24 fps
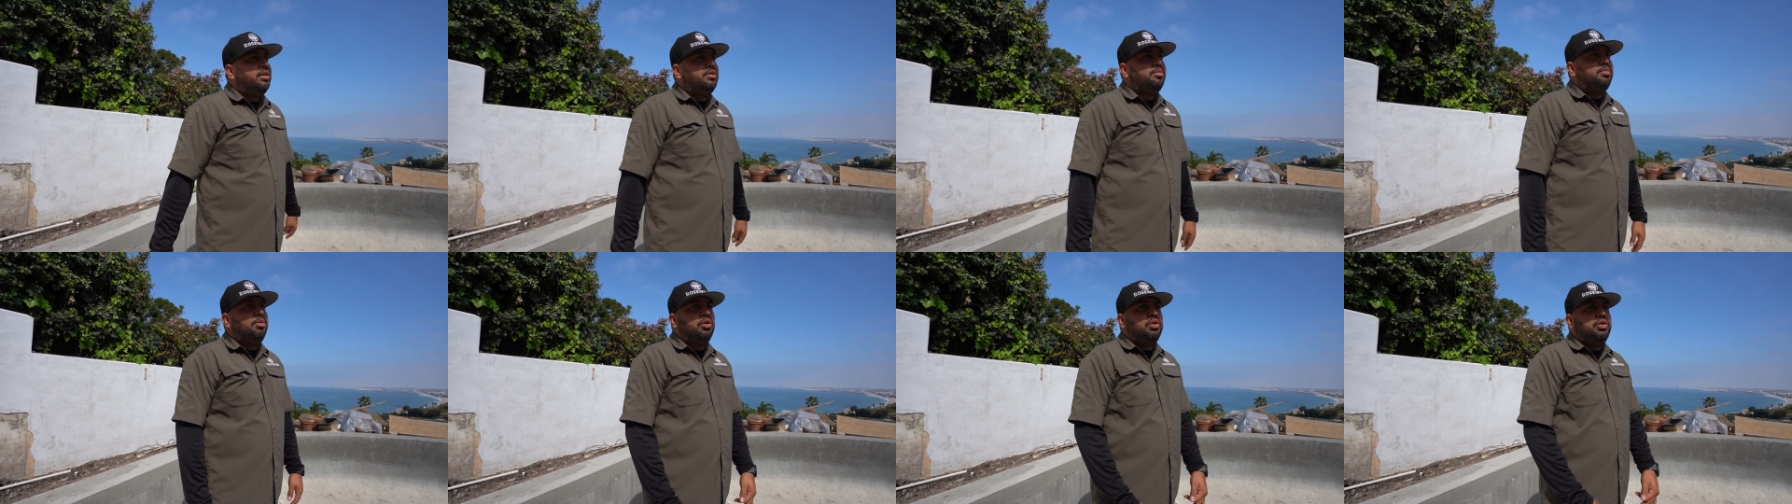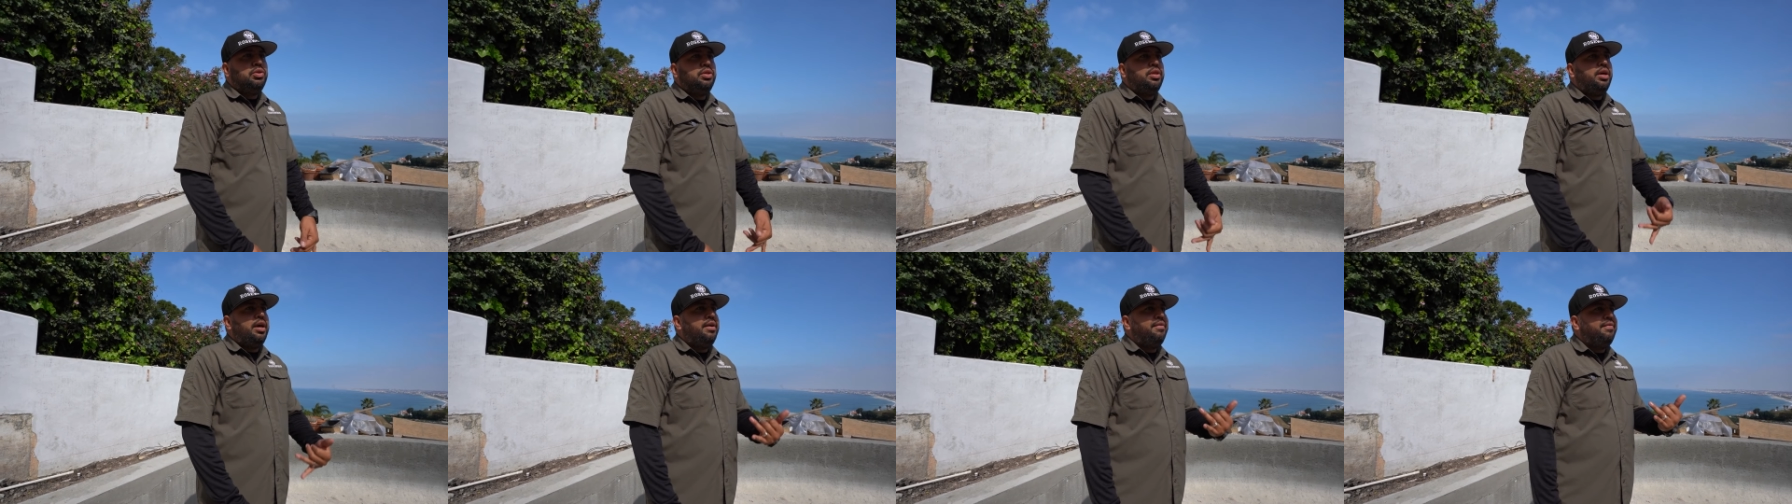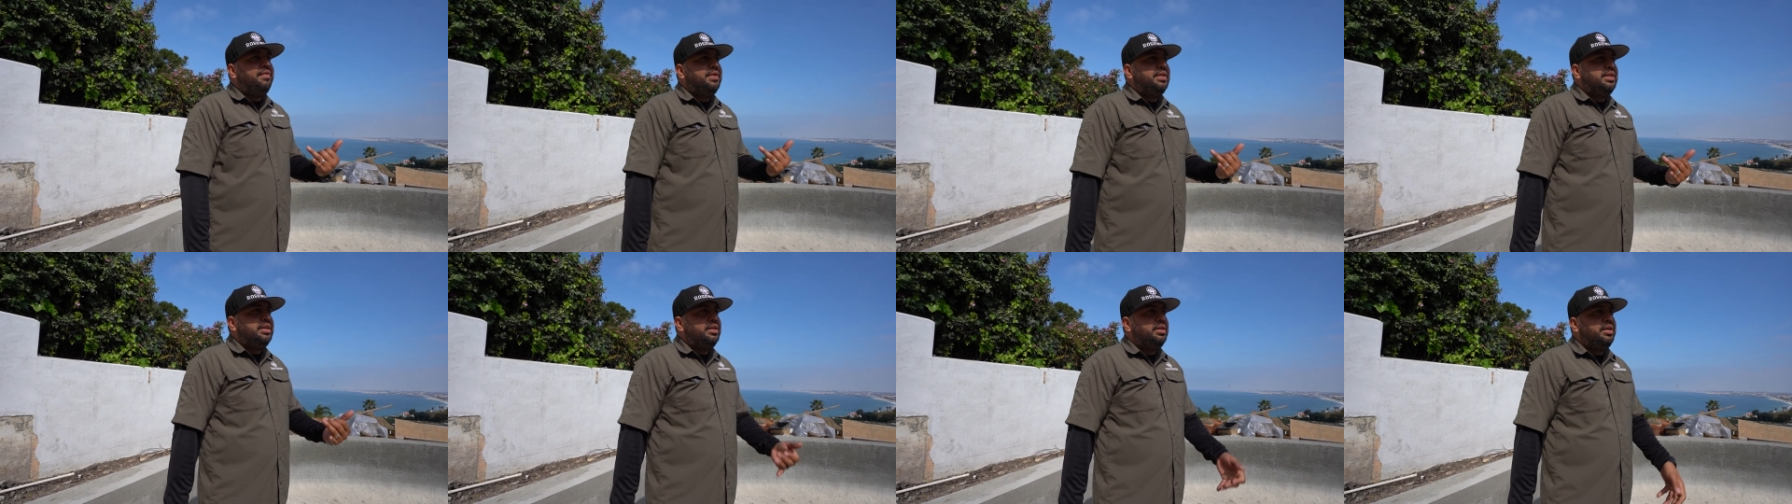spoke to the
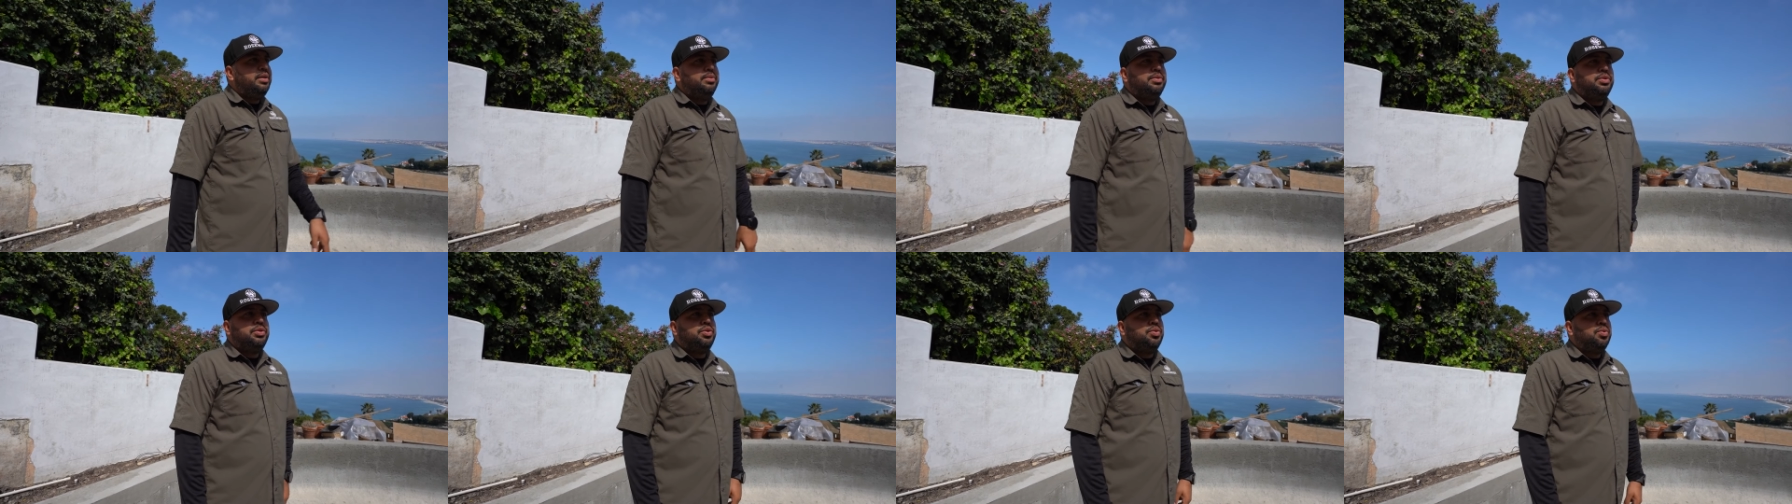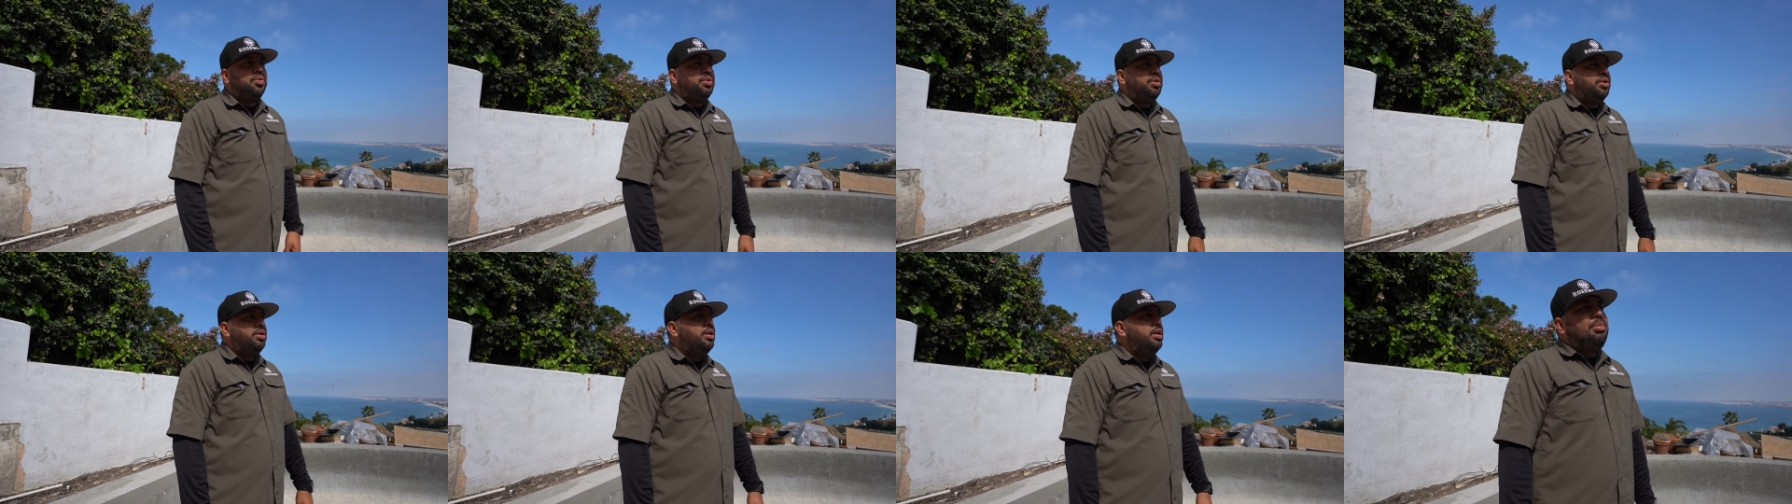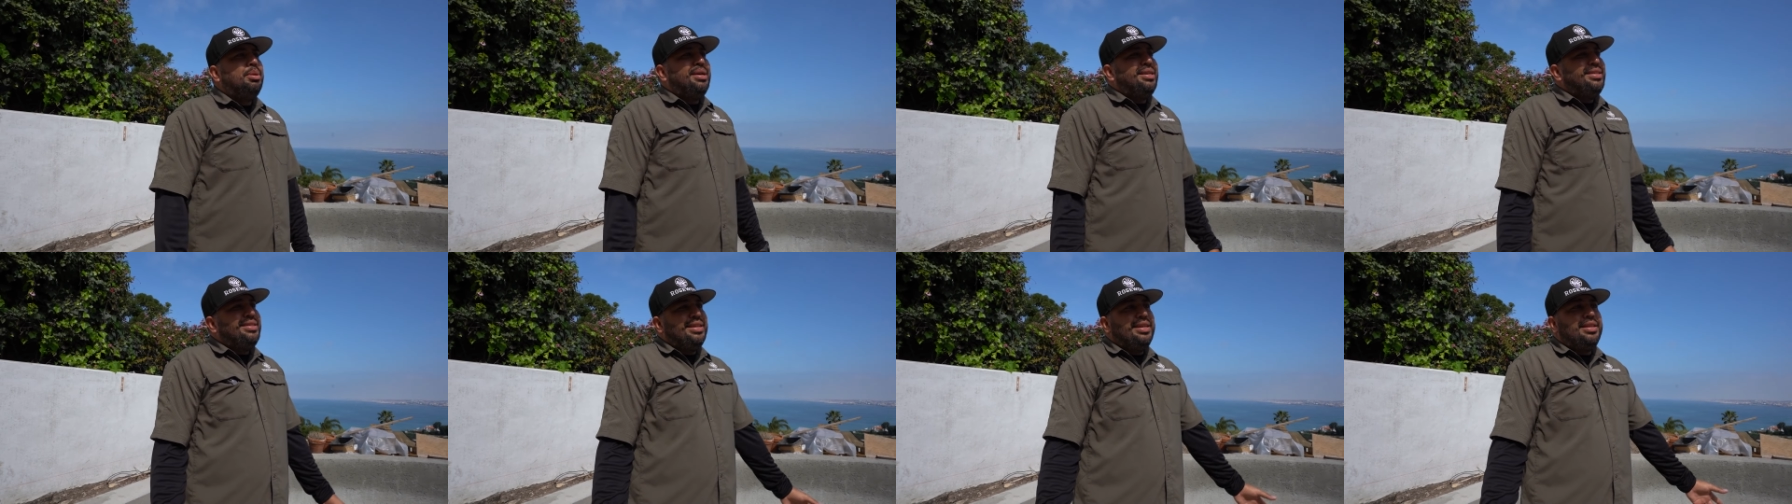officer, he was cool, but
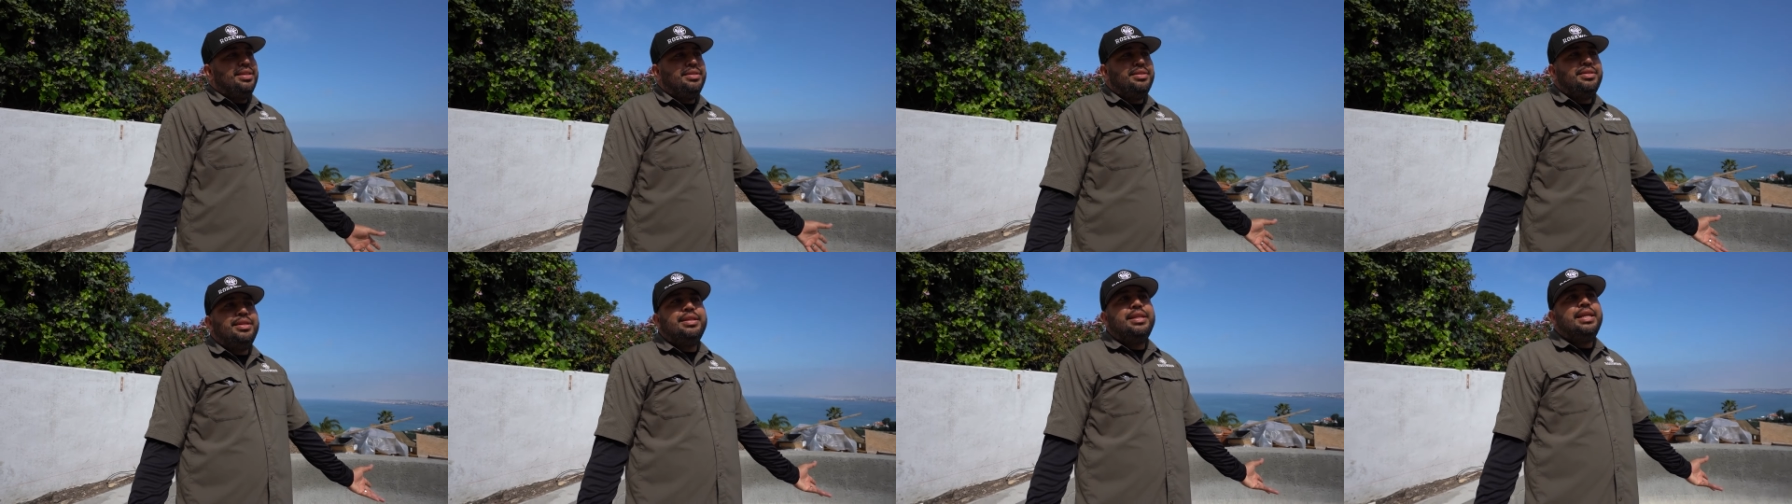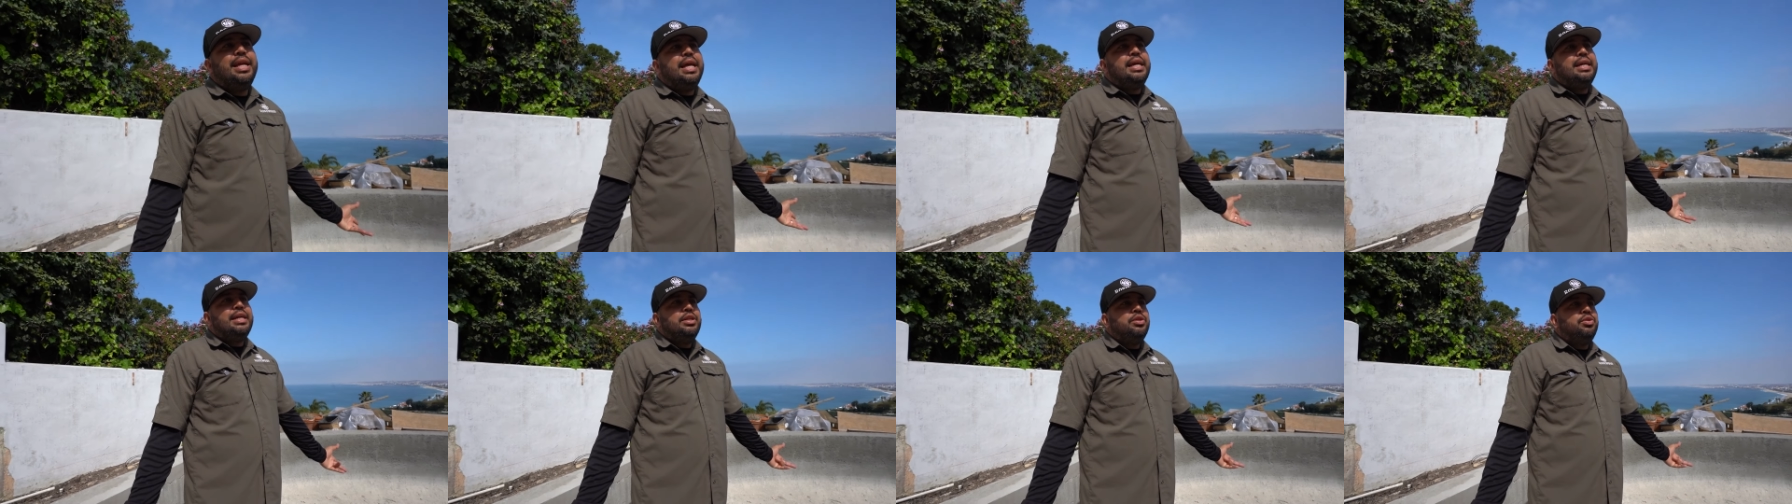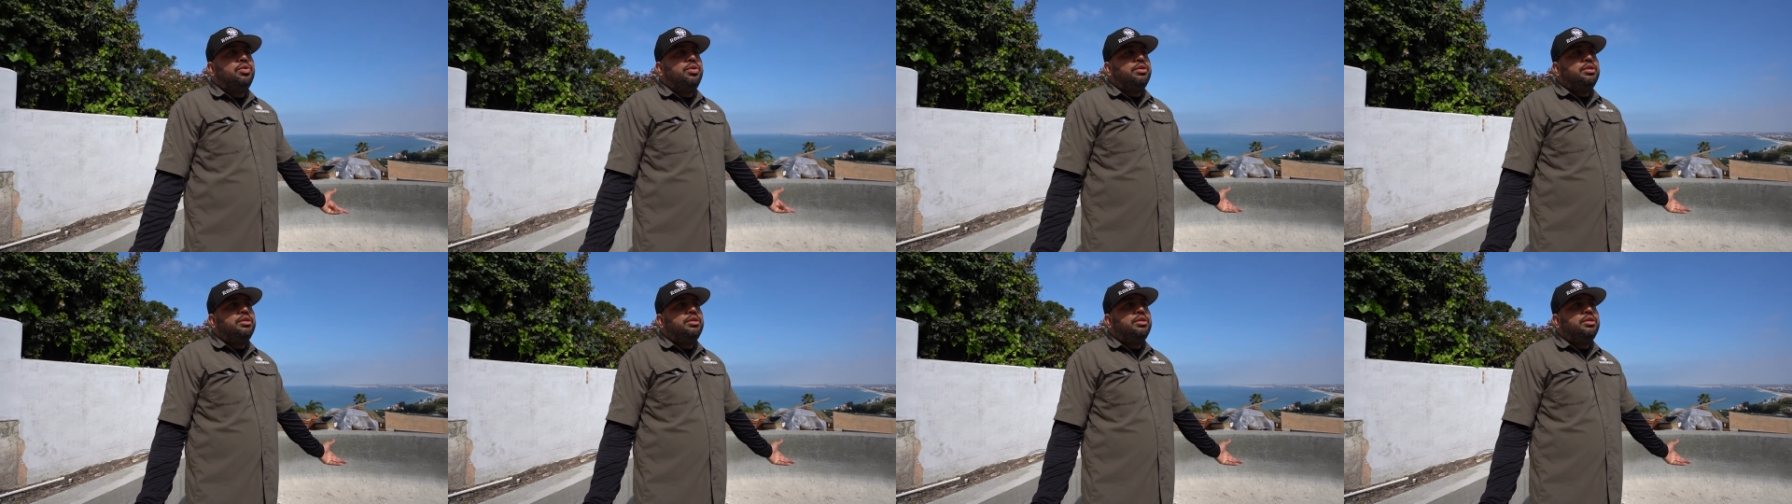he said, there's nothing I can do.